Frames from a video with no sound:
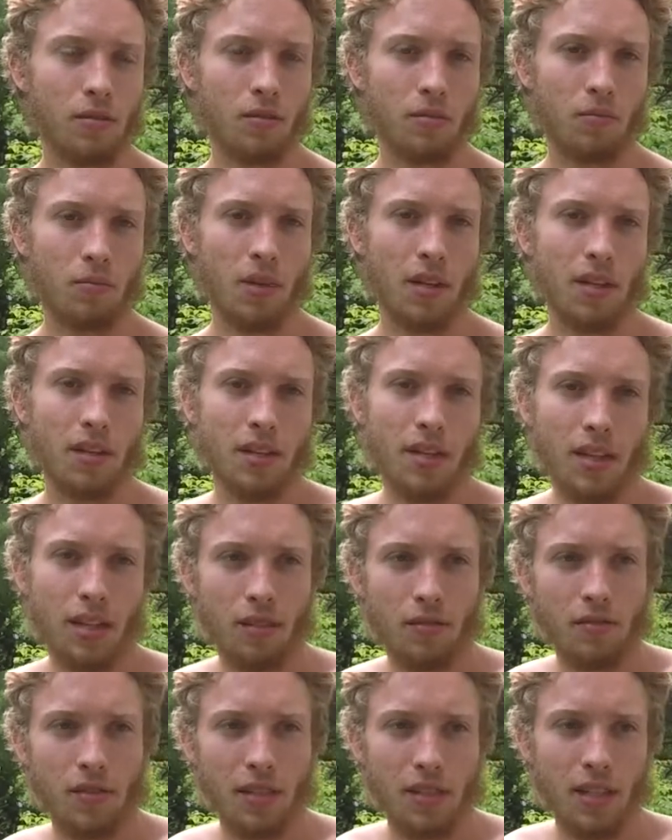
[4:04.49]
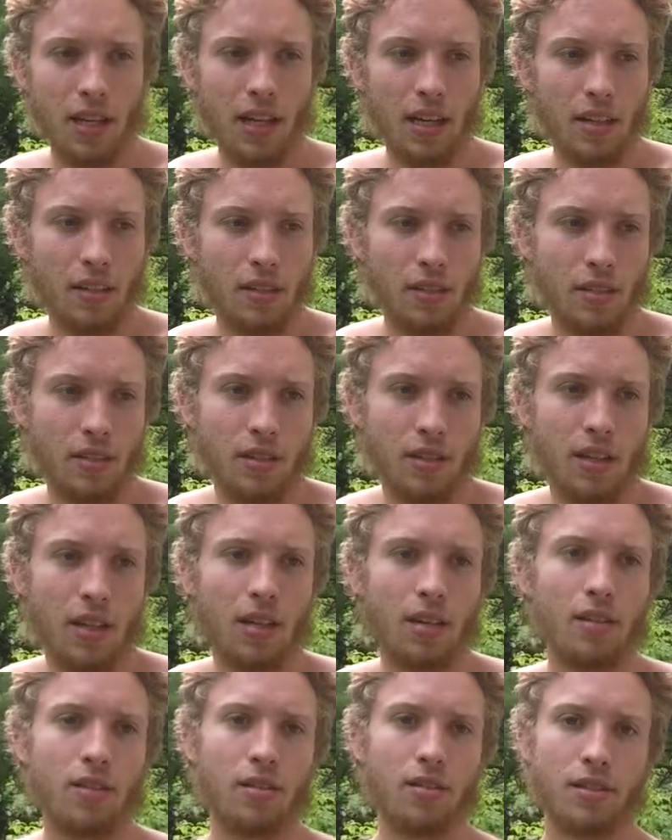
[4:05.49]
meditative states
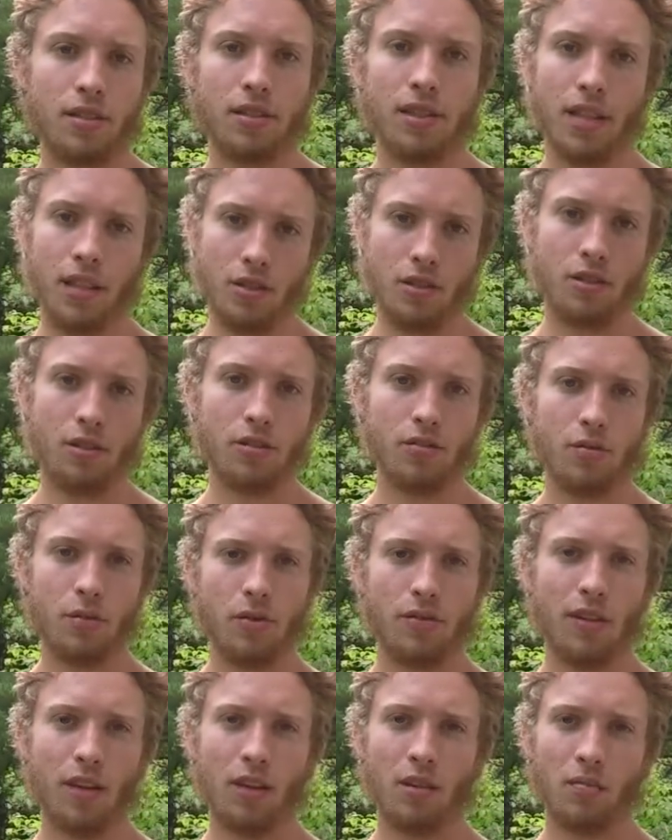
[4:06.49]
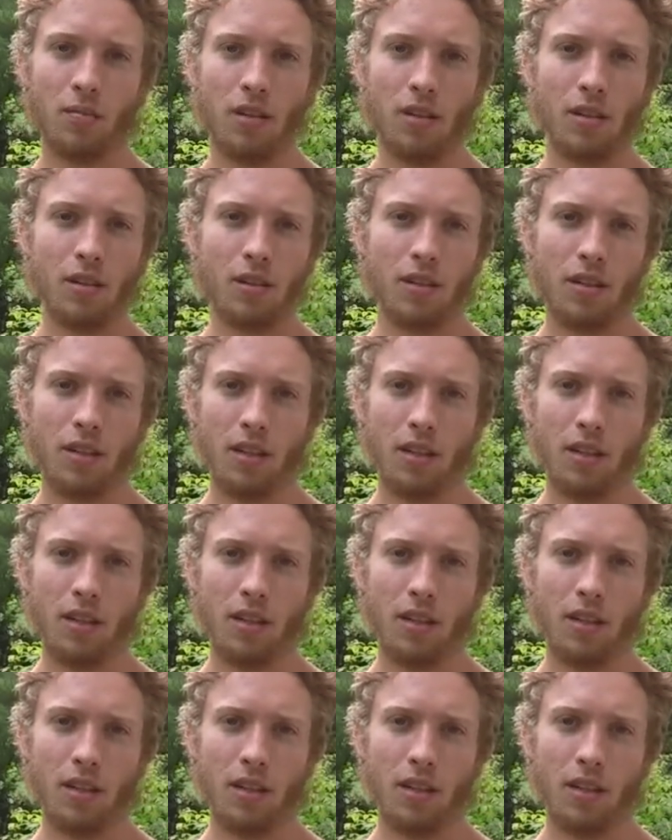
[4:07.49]
and stages of development